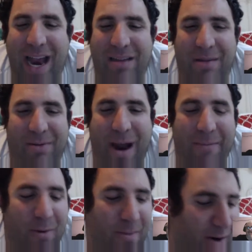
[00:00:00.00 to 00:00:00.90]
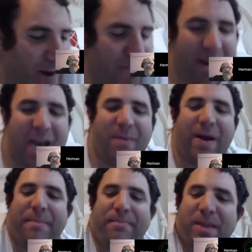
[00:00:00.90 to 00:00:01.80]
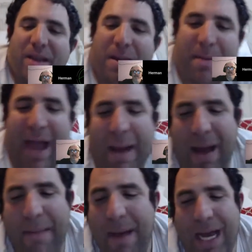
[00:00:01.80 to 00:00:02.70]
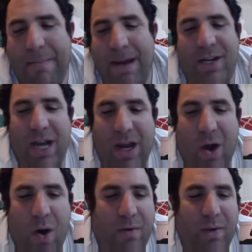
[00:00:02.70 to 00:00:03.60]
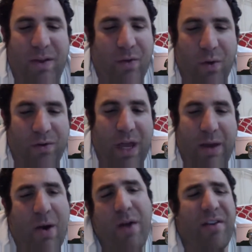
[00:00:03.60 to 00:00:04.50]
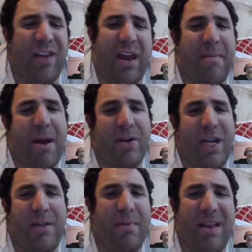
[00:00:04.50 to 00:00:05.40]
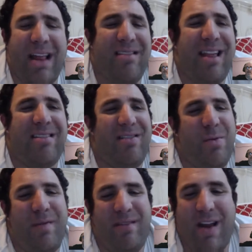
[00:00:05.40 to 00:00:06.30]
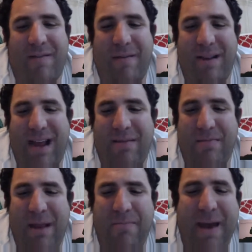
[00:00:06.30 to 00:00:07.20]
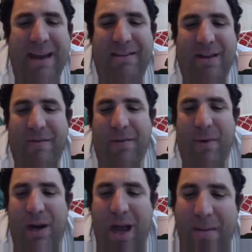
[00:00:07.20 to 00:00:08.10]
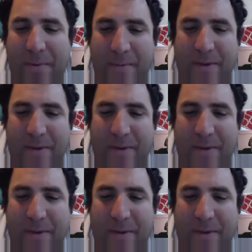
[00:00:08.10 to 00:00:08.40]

I subscribed to him already. But anyway, yeah, I'm not going to mention like all what the trolls say. Well, I'll just say it about your teeth, but that's stupid stuff. I mean, that's petty stuff to bring up.